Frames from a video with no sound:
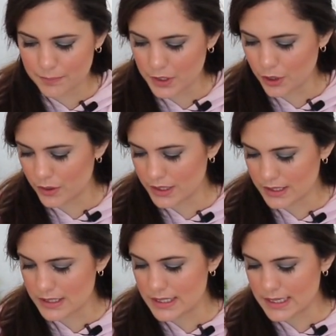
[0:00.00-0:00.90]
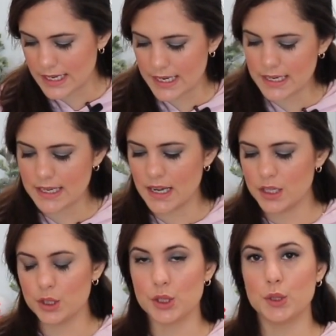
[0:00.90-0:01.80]
You're going to need
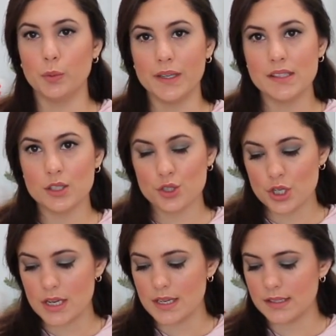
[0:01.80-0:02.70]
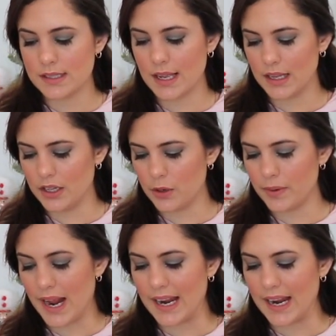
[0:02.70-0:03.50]
Swiss cheese, a little bit.